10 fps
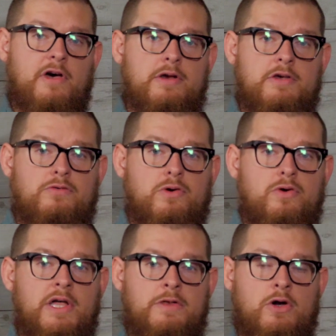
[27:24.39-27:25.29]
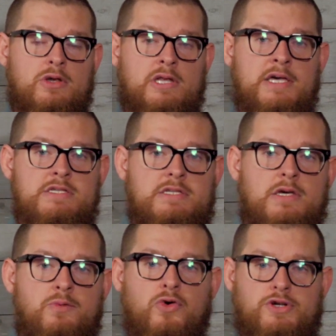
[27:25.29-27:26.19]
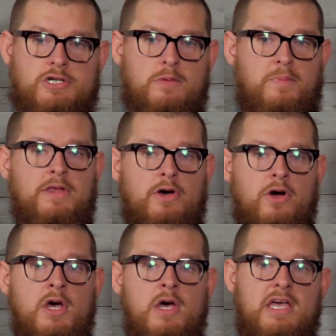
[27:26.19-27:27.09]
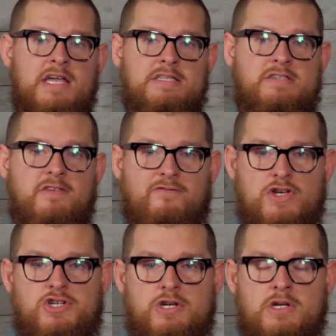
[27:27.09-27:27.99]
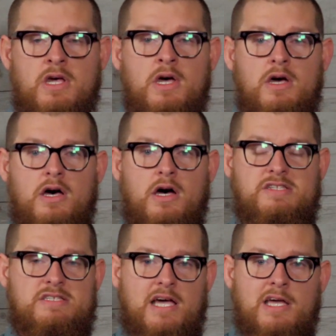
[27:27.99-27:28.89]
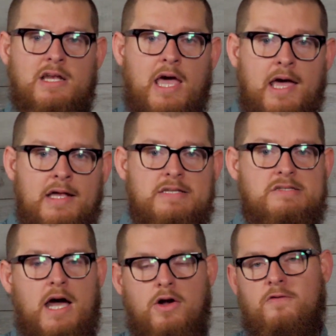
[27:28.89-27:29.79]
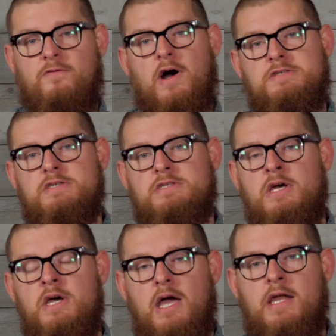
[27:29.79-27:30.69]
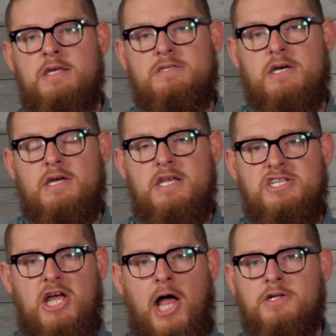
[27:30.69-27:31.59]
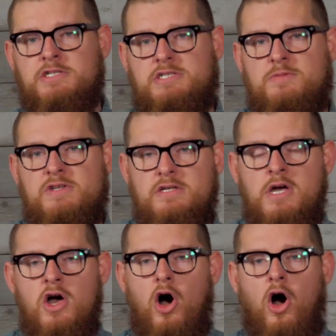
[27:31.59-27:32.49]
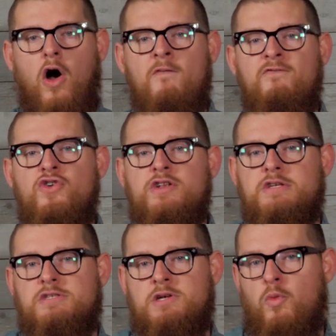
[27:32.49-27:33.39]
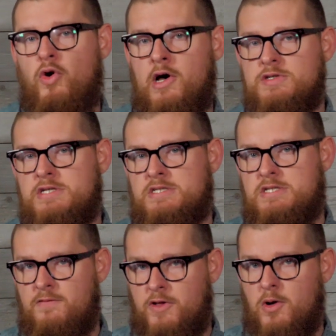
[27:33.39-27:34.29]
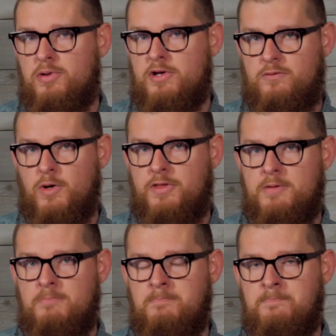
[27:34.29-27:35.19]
out Israel in their lazy worship, in their insufficient uh, secondhand sacrifices. And he, said, he challenges them. He says, offer it to someone else and see if they're pleased with it.